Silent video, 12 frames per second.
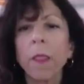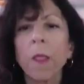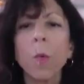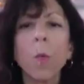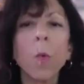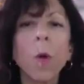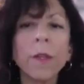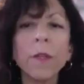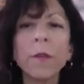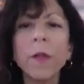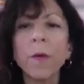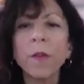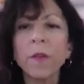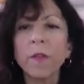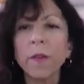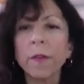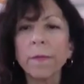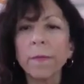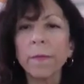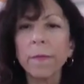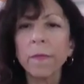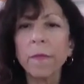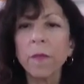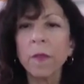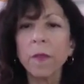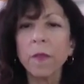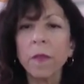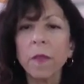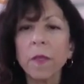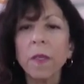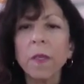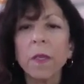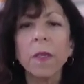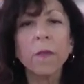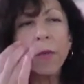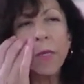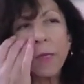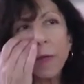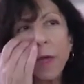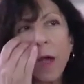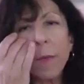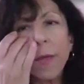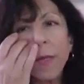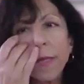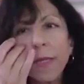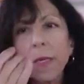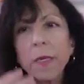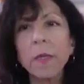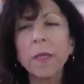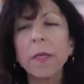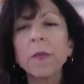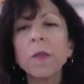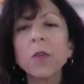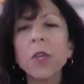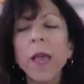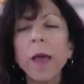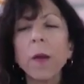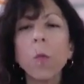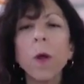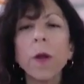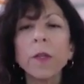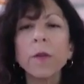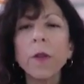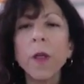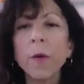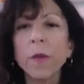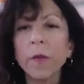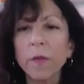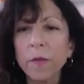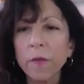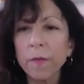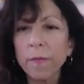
What are you noticing? Give me some comments in the chat. What do you notice?